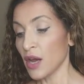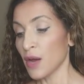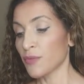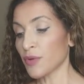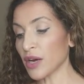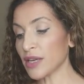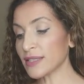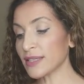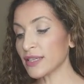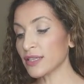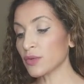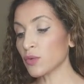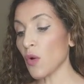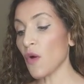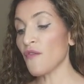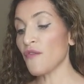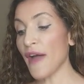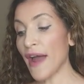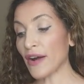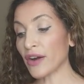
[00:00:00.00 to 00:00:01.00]
Prices
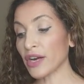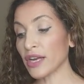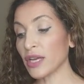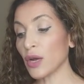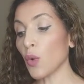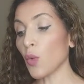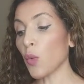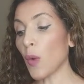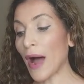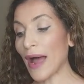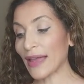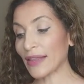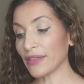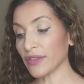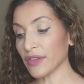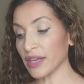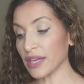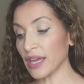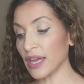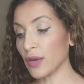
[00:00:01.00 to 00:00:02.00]
vary
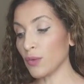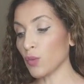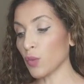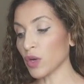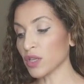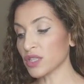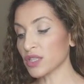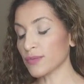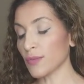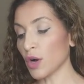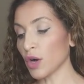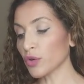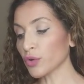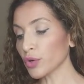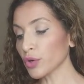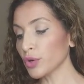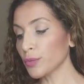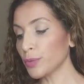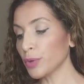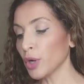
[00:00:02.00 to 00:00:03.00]
widely in one small
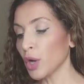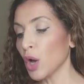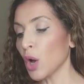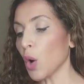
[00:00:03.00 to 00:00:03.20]
group